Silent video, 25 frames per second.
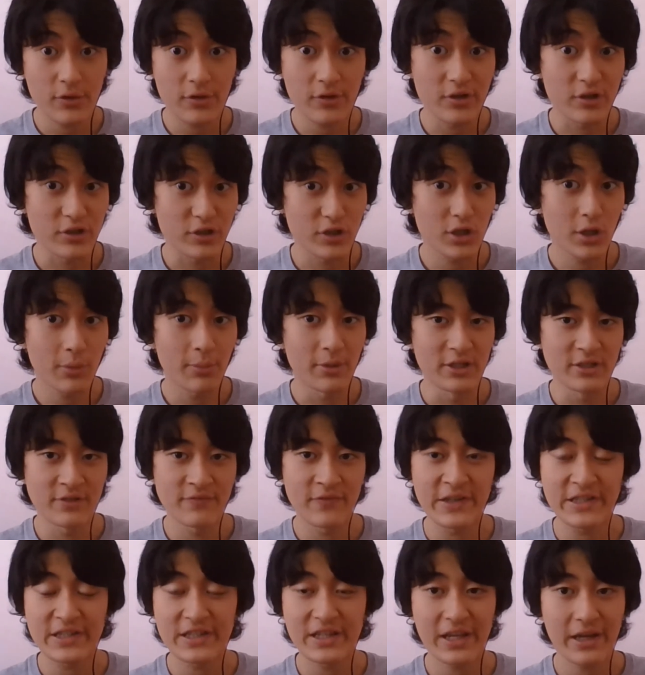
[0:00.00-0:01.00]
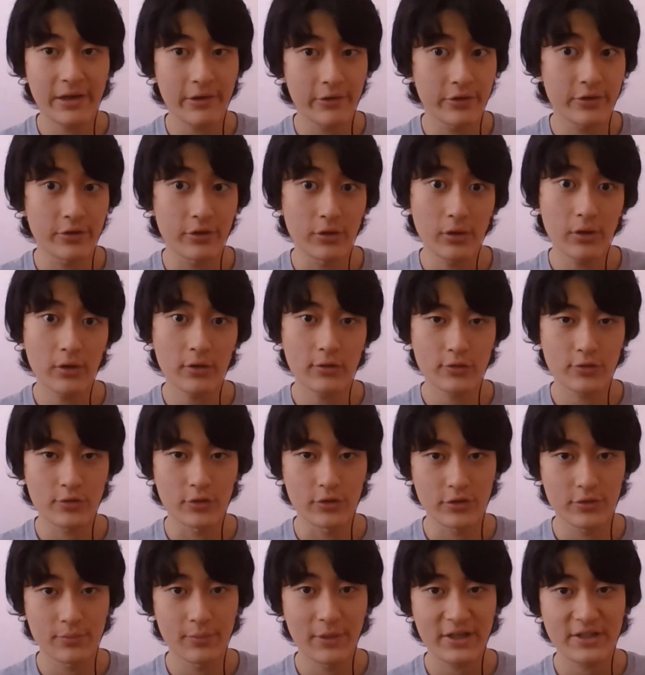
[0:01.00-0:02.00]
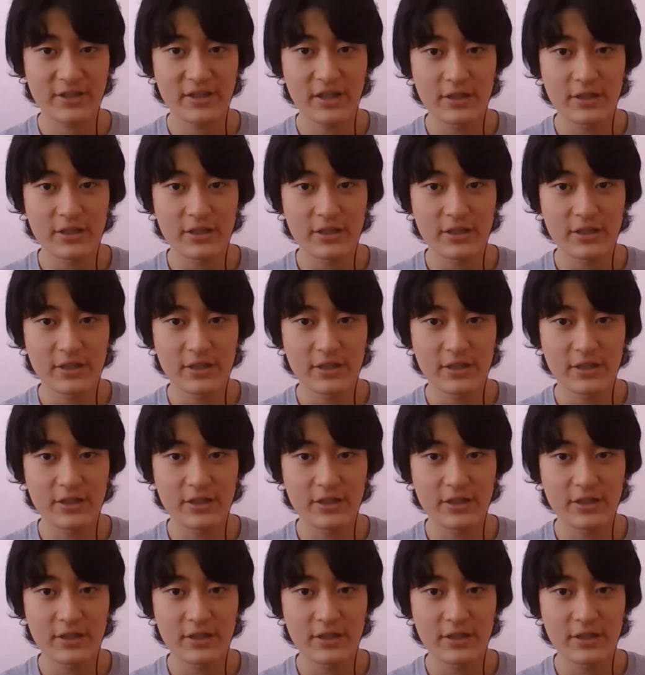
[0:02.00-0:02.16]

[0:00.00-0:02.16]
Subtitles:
of disturbance fizzling out into little swirls makes